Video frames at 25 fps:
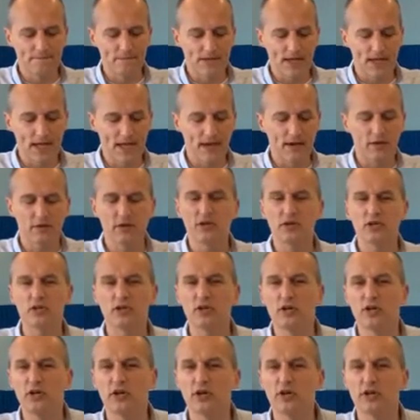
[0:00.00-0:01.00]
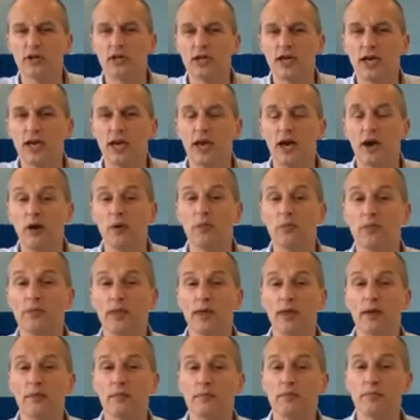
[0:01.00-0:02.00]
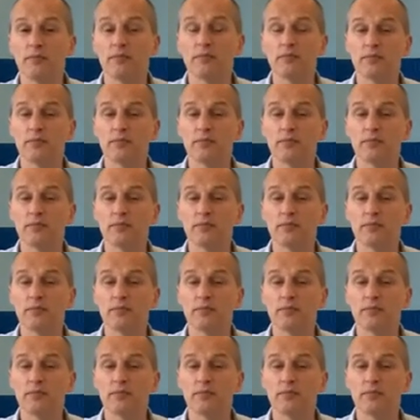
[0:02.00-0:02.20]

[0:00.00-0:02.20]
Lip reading: But how could God help them?